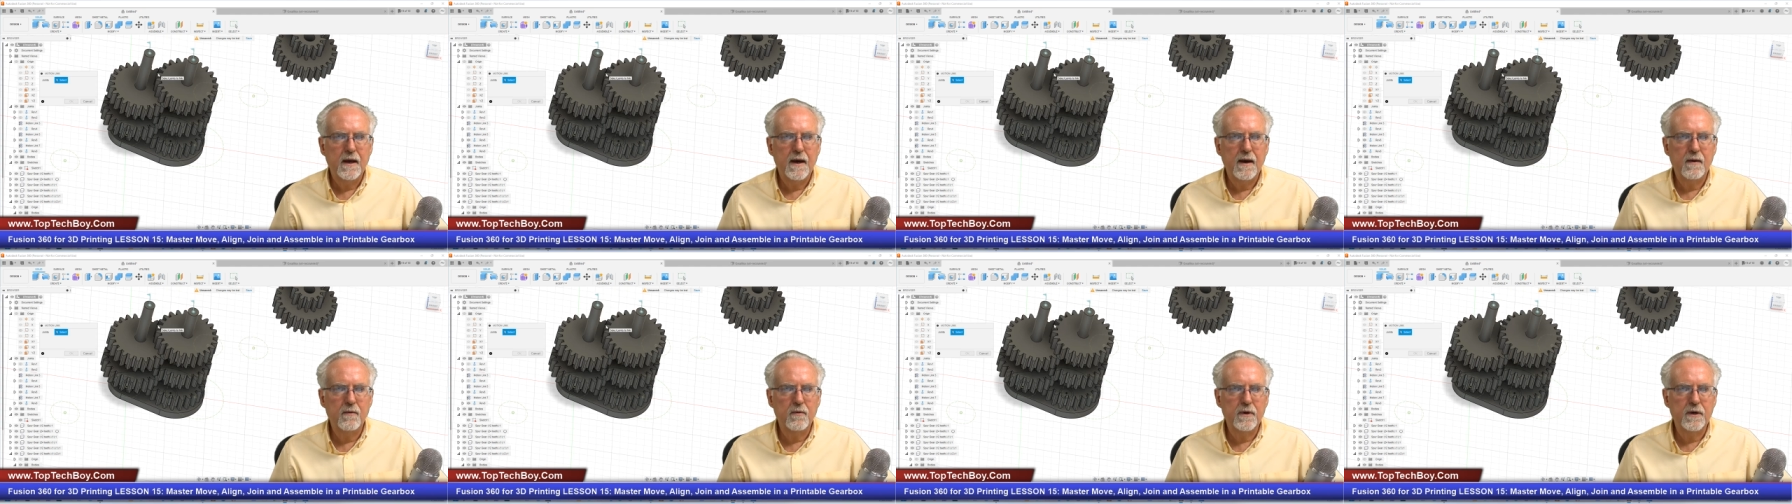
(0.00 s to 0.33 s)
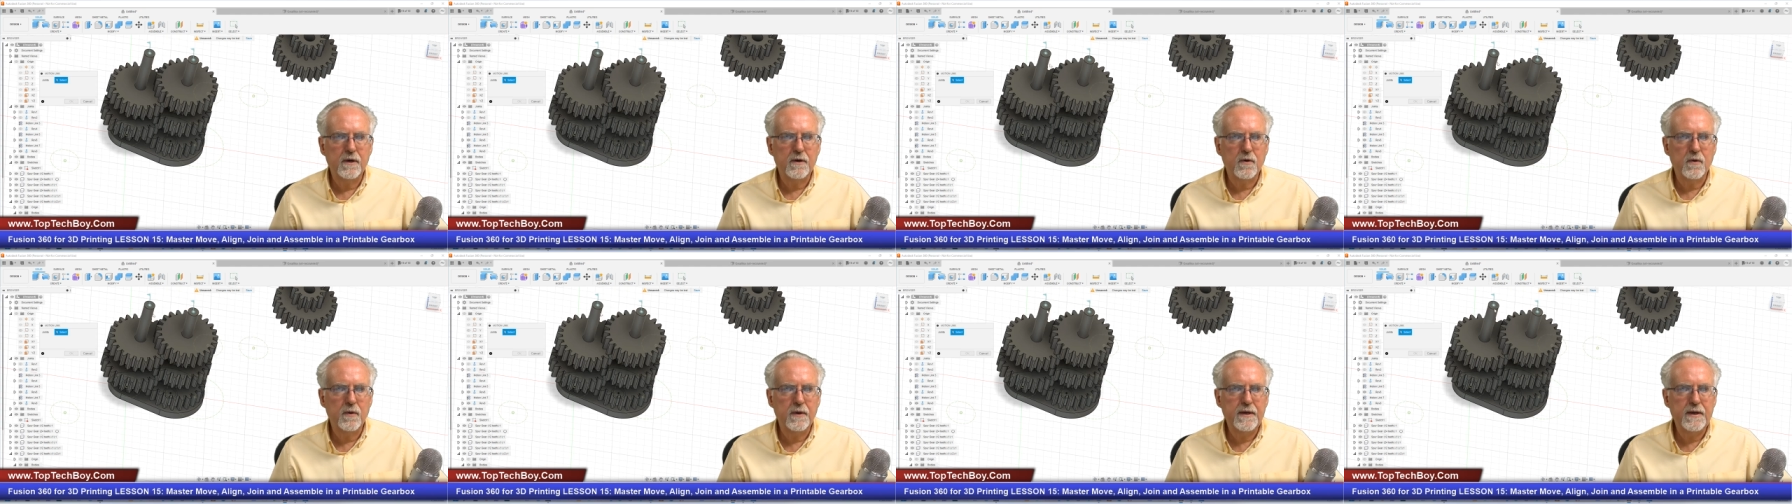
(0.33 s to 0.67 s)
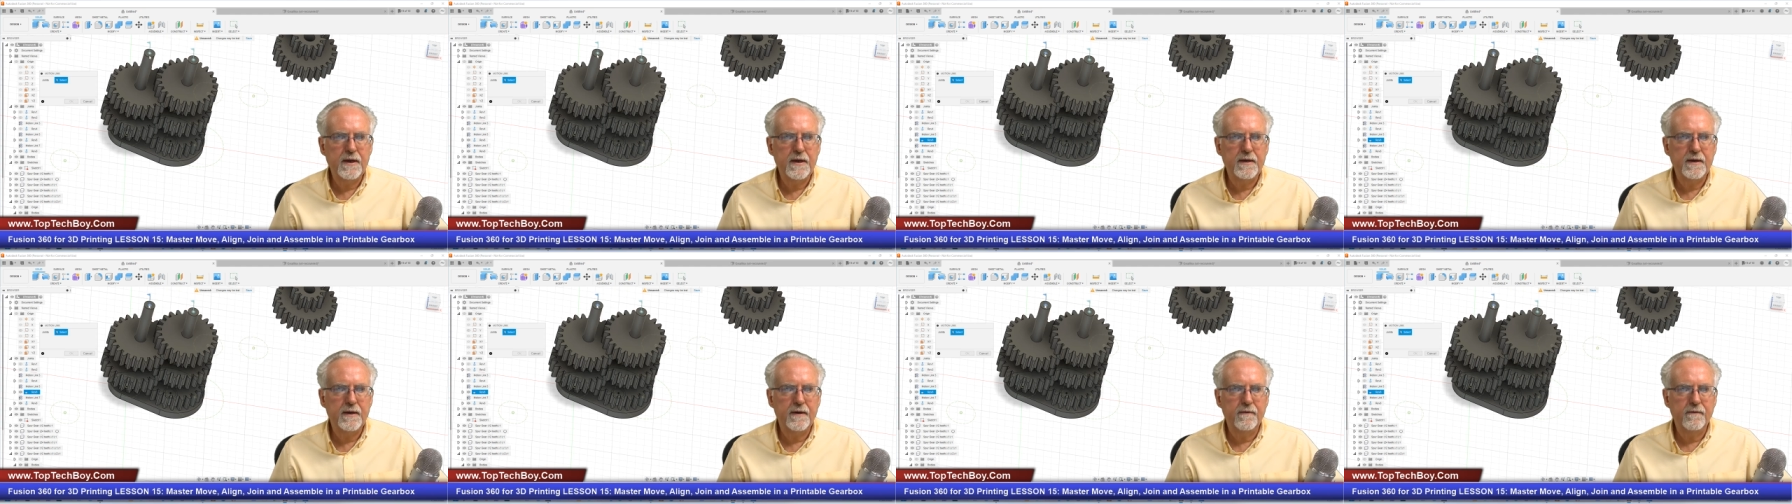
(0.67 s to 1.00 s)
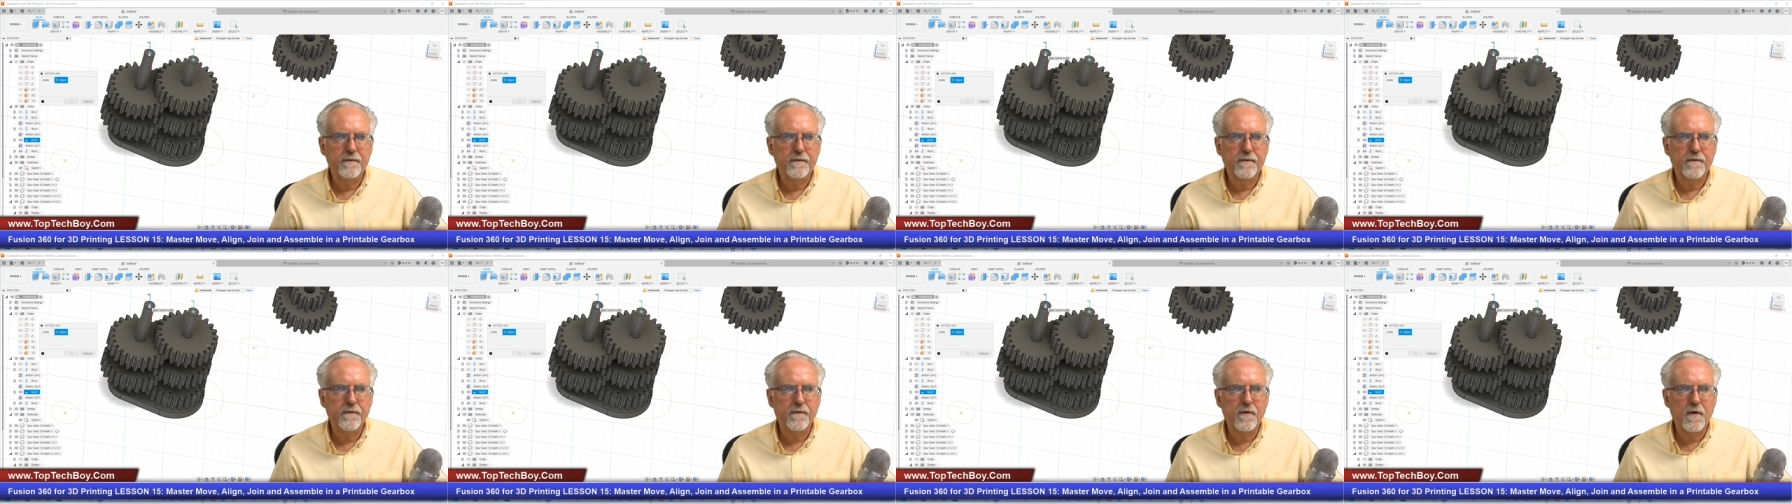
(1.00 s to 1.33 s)
I want to create it
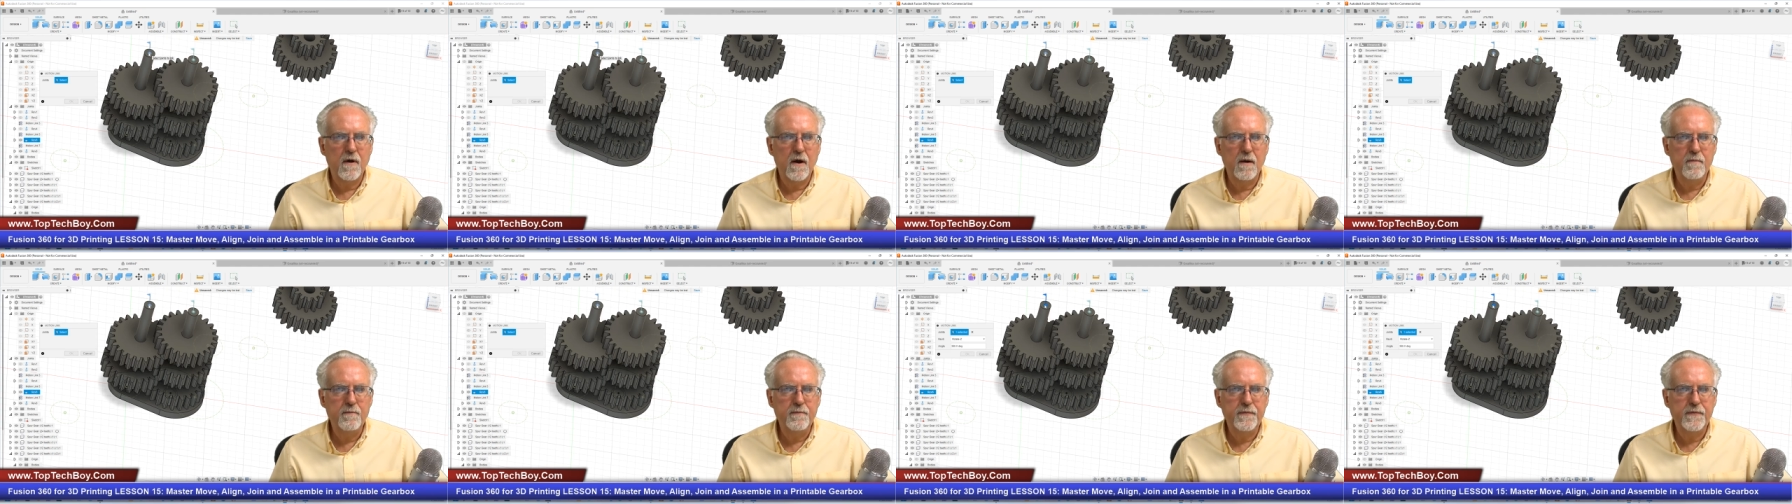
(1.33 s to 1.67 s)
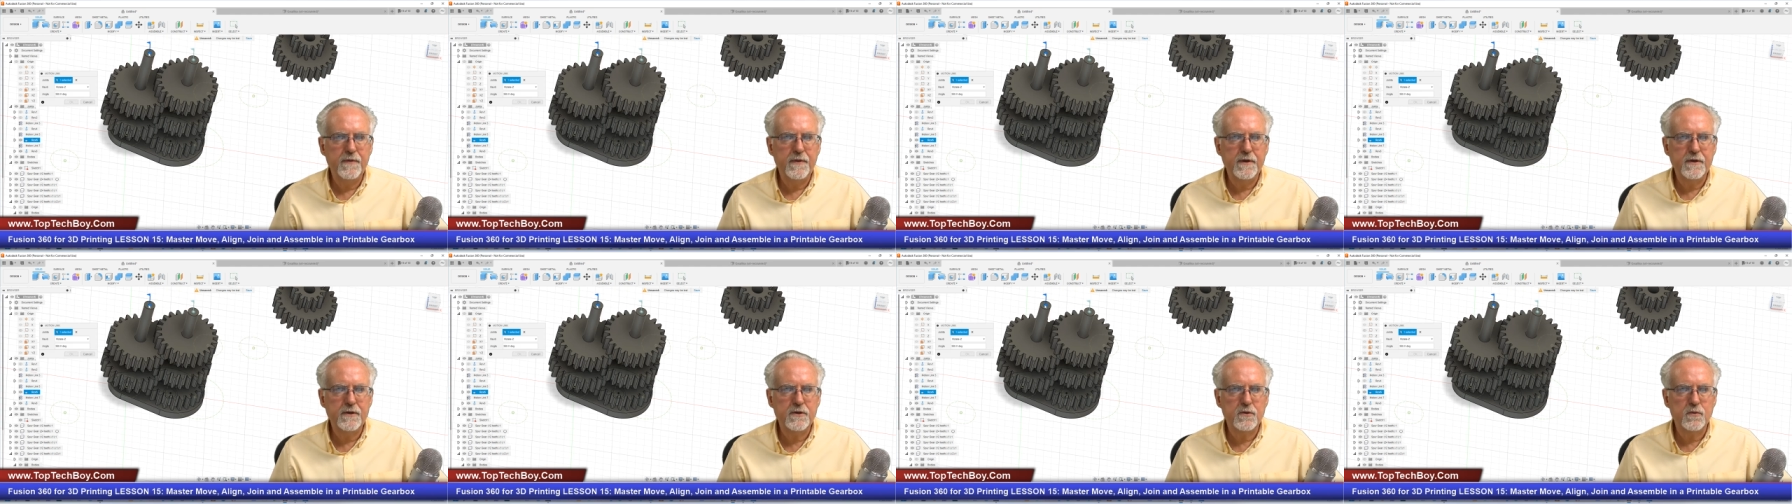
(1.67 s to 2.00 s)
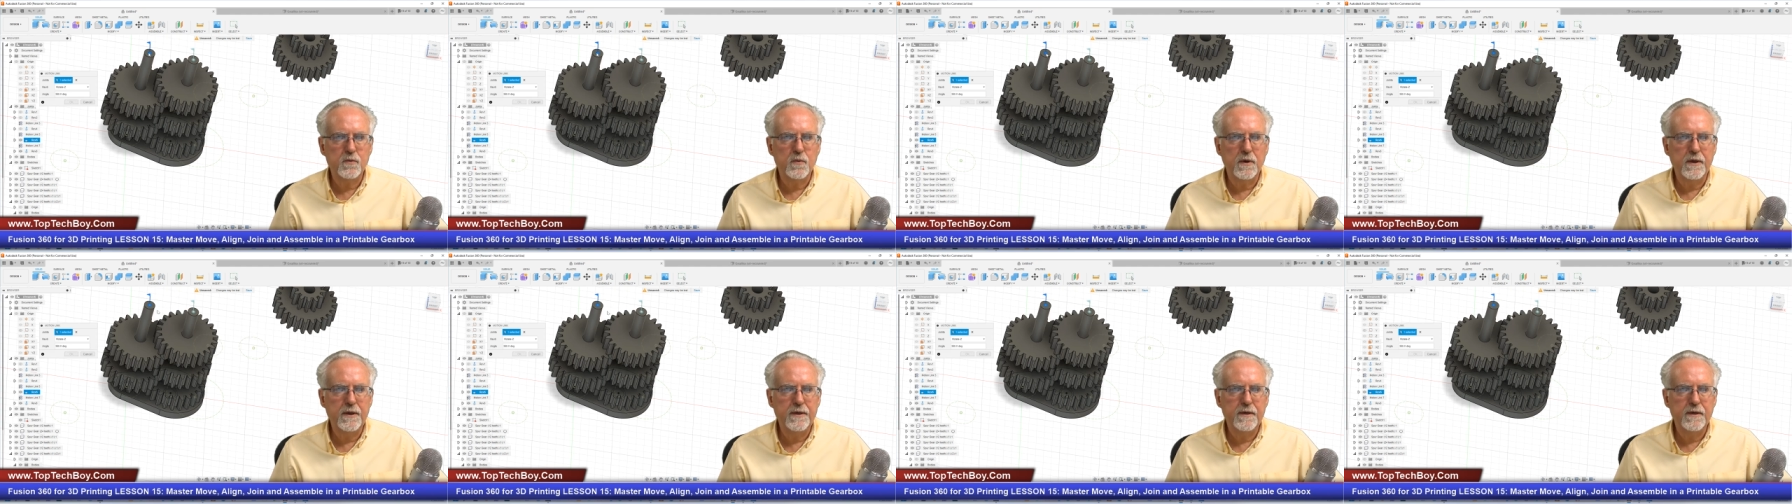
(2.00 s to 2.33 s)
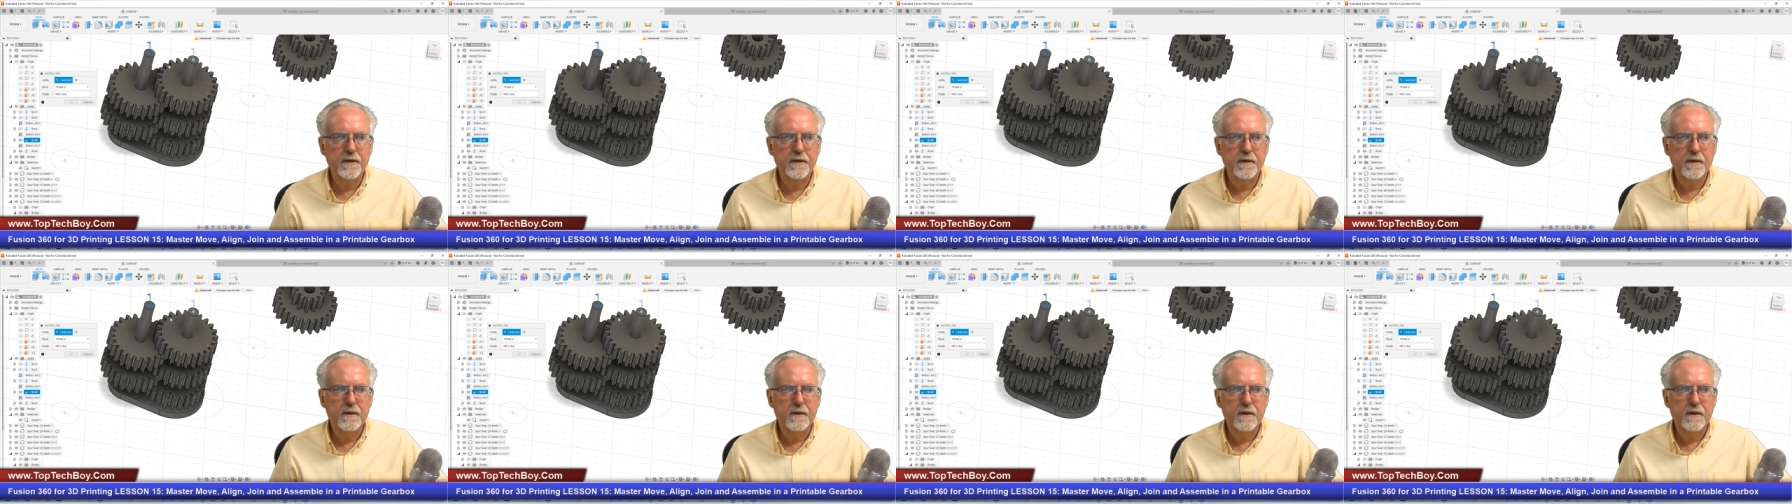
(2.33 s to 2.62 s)
from this one